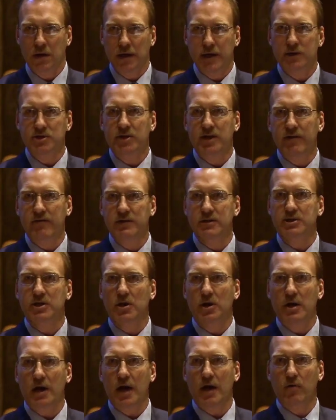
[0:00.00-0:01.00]
It's given us a
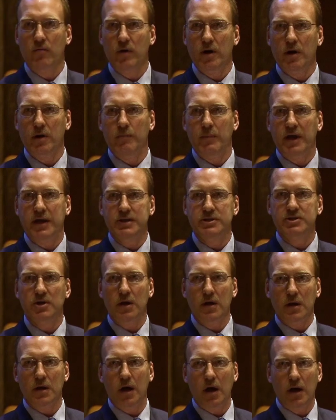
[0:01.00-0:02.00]
lot of rigor because
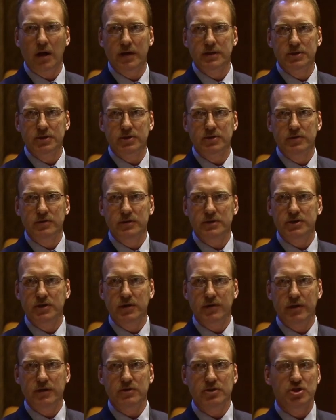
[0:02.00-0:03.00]
our college students, you
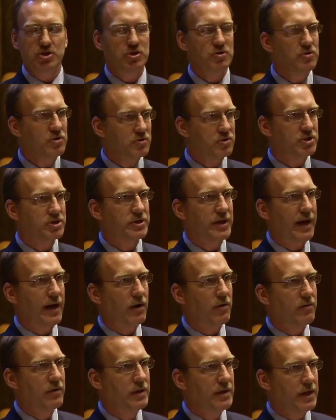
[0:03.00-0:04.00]
know, they're juniors
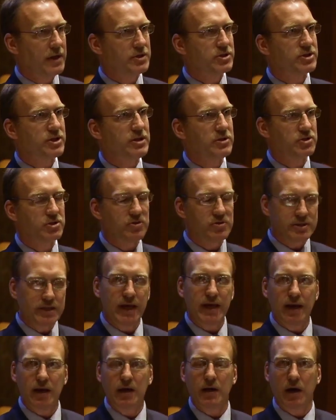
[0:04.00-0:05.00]
now and seniors, they're
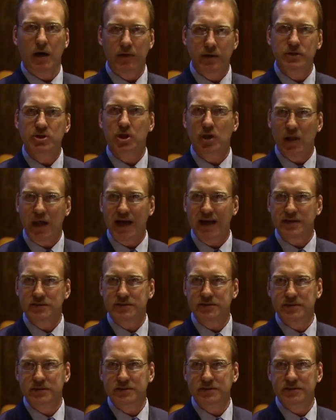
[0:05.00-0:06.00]
taking college
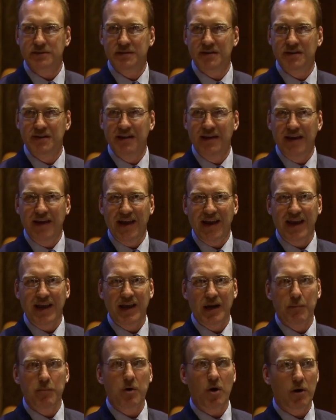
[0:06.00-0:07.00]
classes.
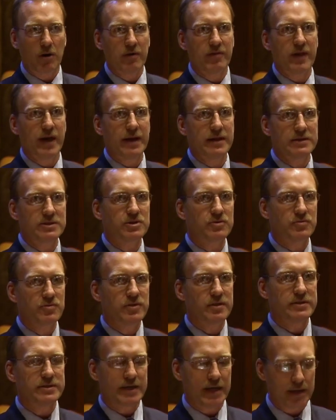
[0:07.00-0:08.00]
And a part of that is through
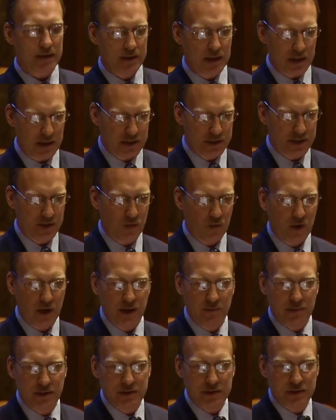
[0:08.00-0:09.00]
the technology, and we're
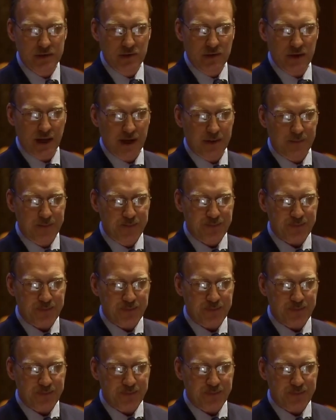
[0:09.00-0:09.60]
able to do that.